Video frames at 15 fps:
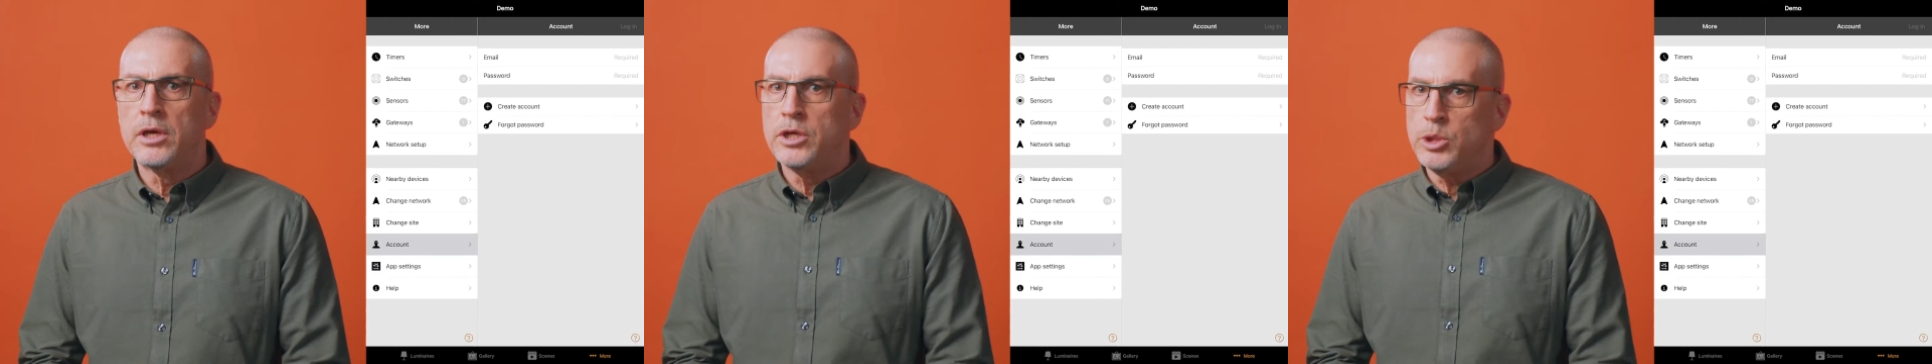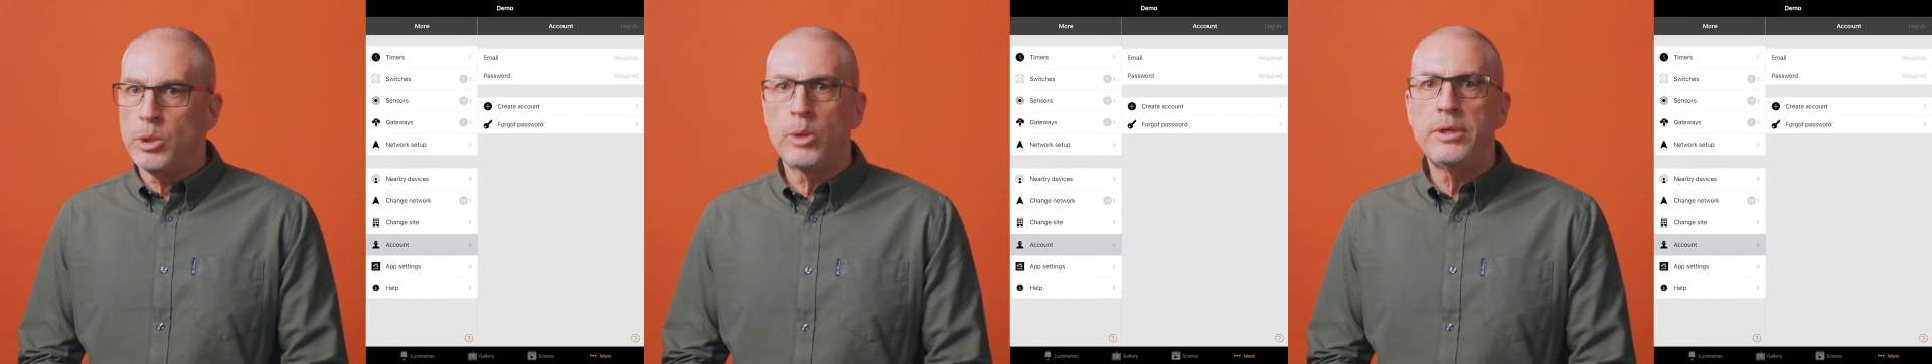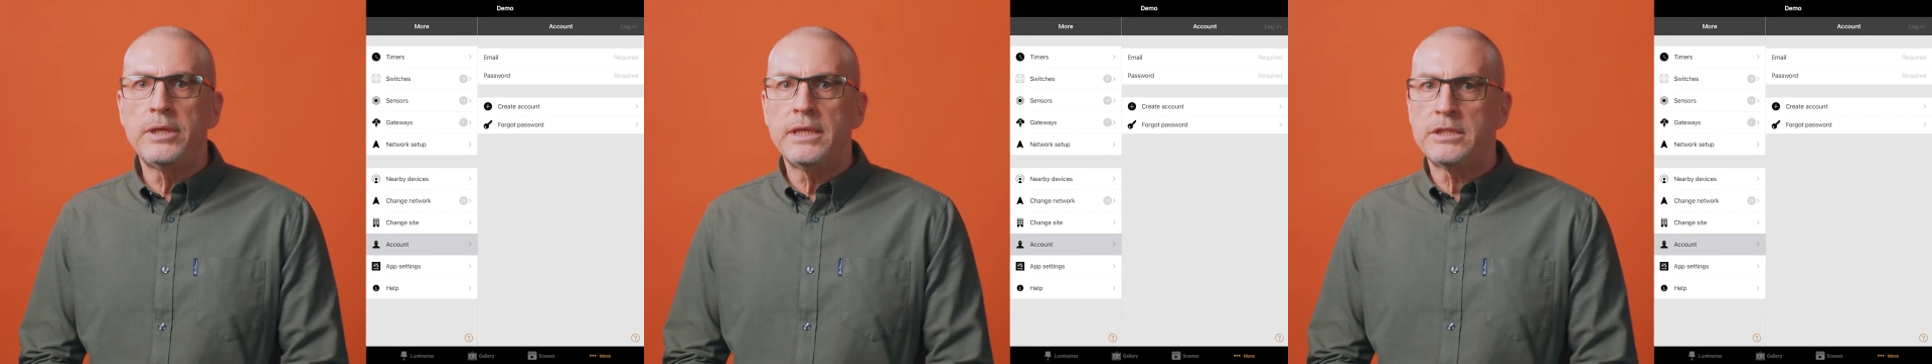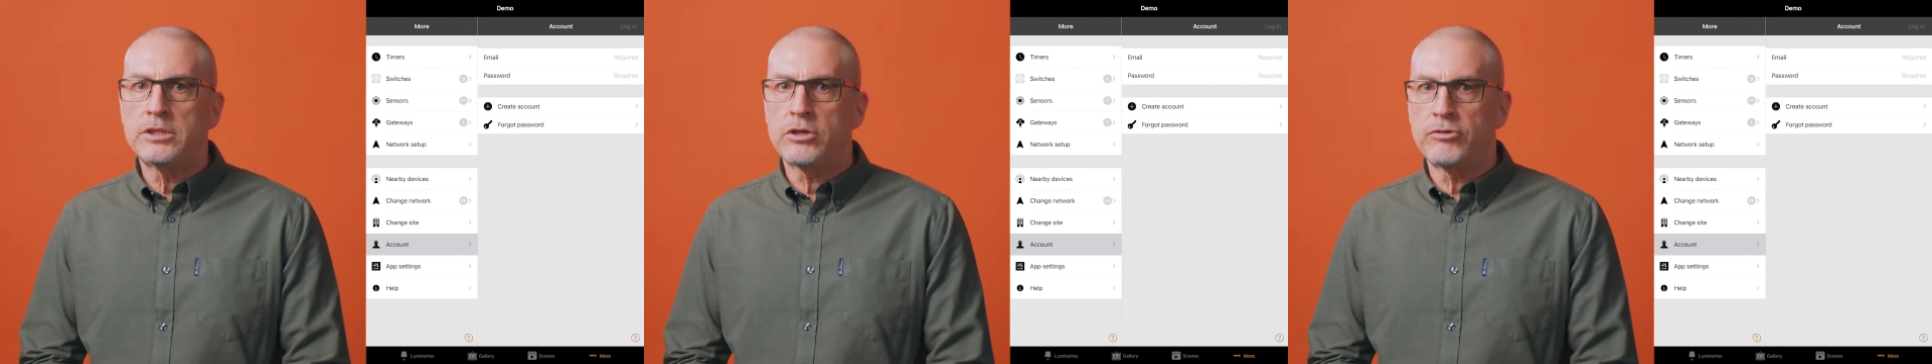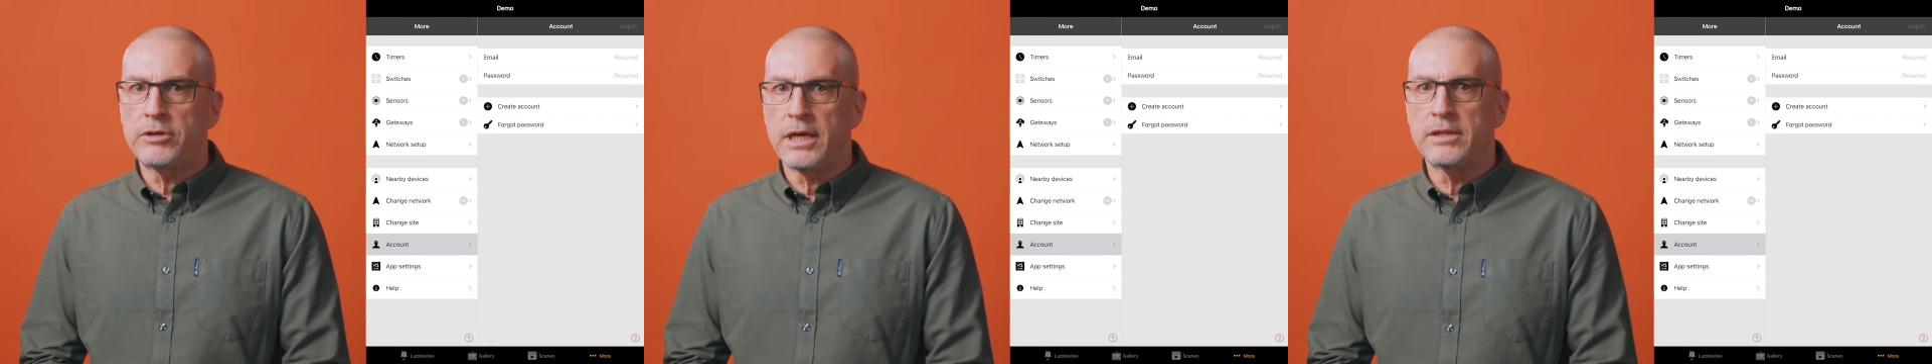You only need to
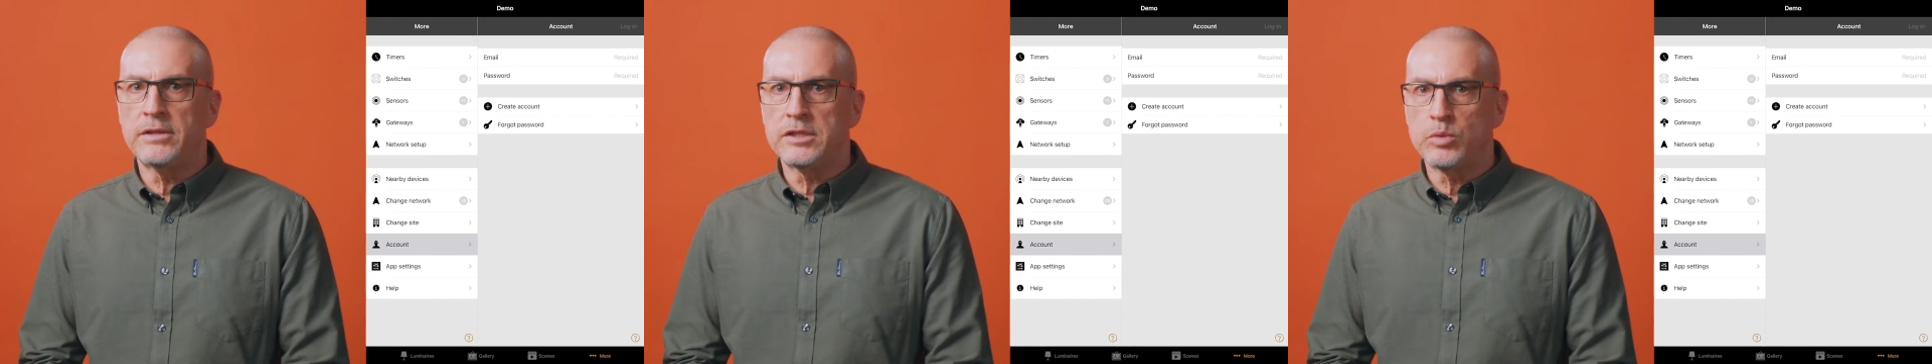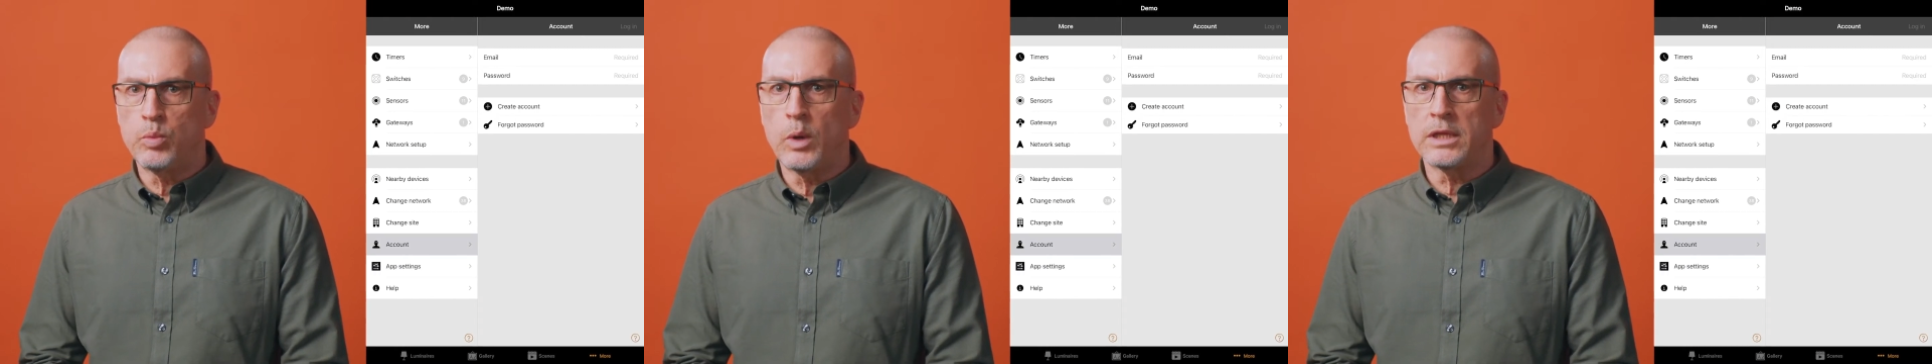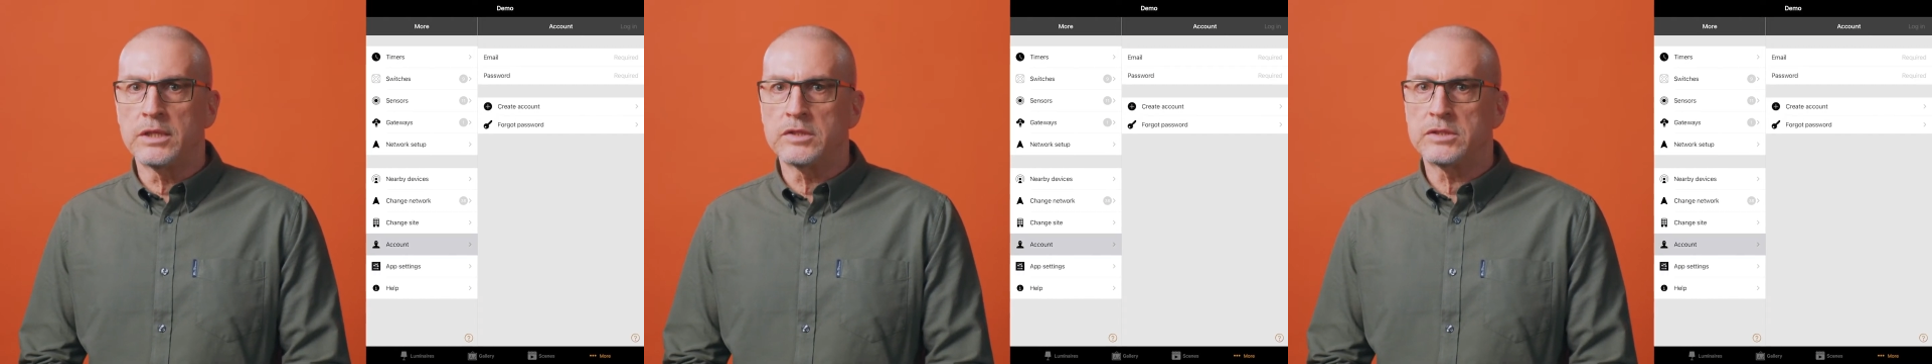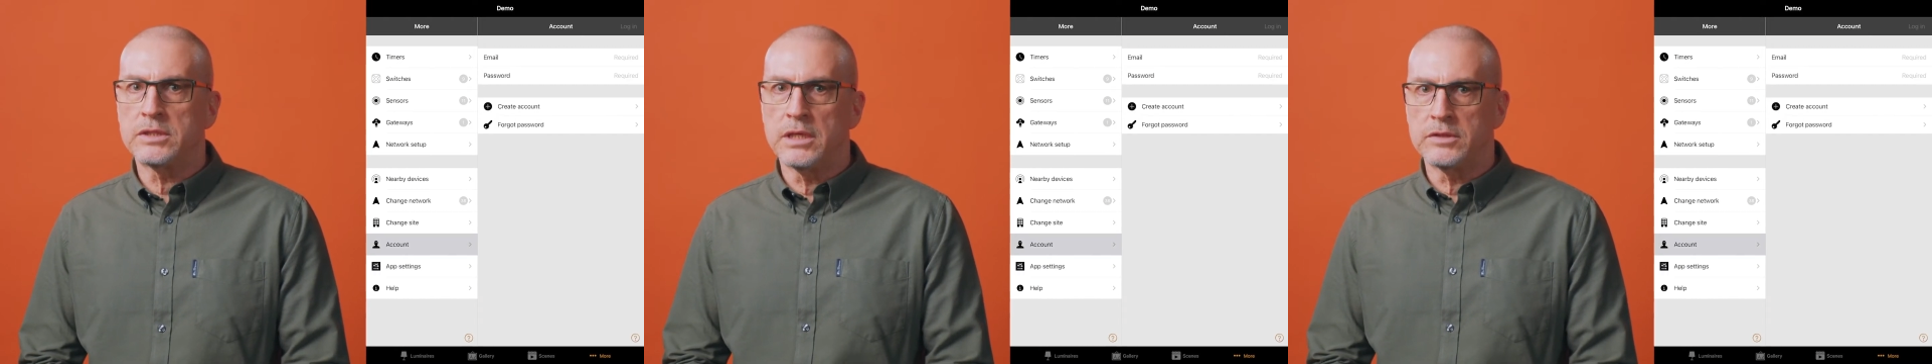create this once,